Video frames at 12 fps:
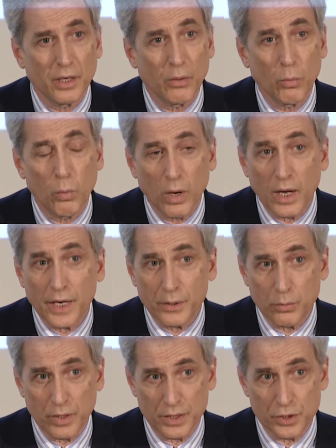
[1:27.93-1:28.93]
a
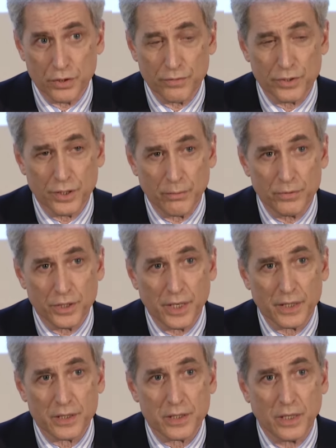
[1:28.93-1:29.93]
wide range of
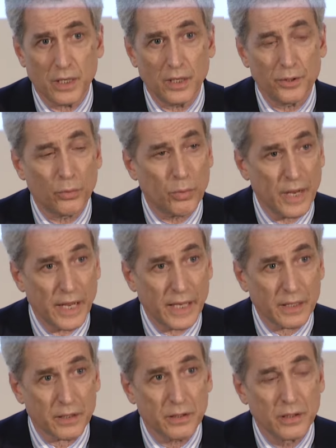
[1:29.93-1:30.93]
subjects, on Iraq,